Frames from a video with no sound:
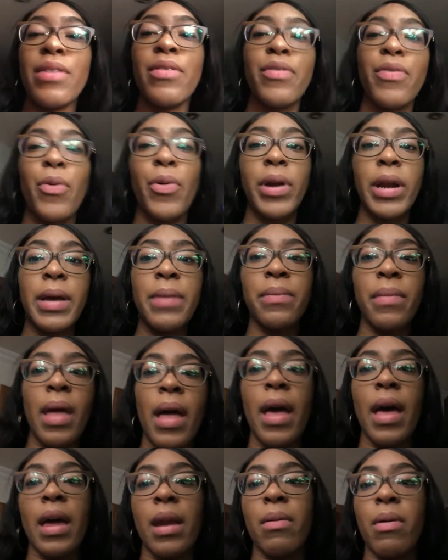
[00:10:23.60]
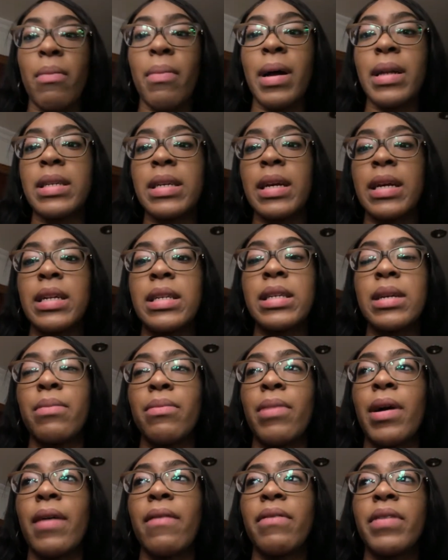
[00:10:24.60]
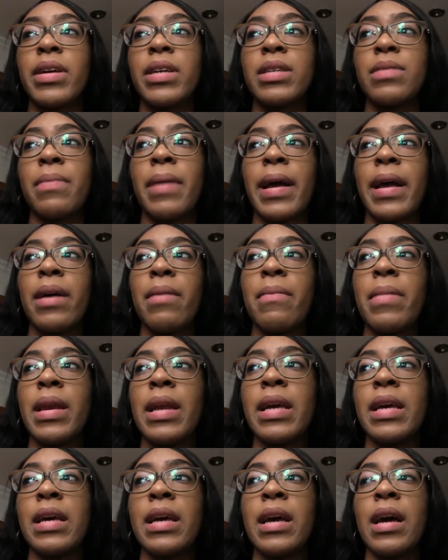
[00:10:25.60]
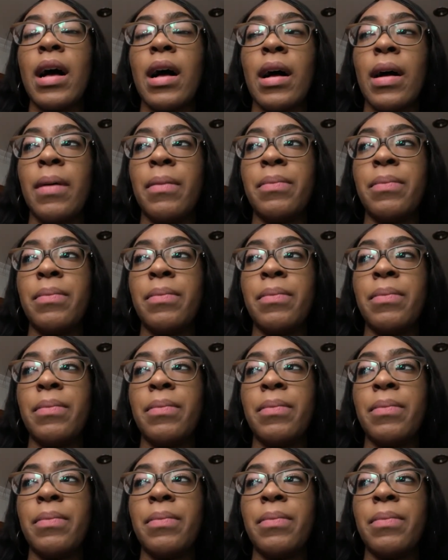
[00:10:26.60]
7:40, and I'm about to get some breakfast. My committee,